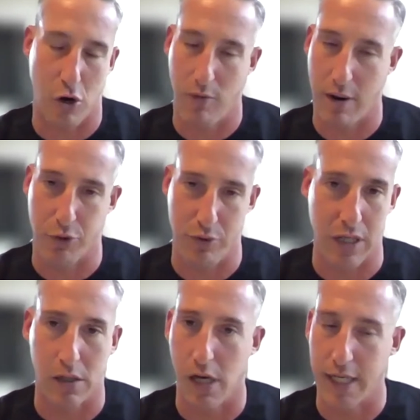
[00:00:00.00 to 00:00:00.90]
our Web3
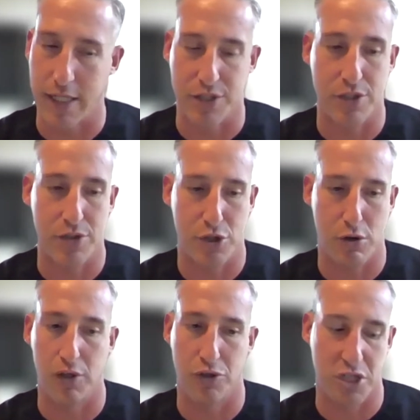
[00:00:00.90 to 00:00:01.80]
clients, to
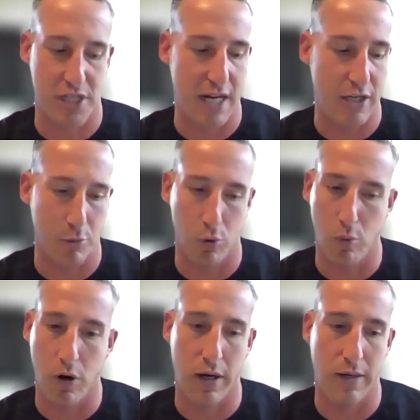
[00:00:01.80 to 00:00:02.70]
understand, number
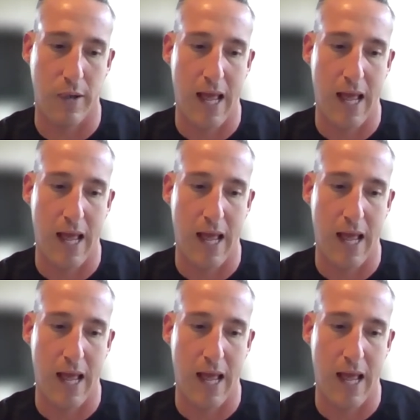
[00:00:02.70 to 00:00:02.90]
one,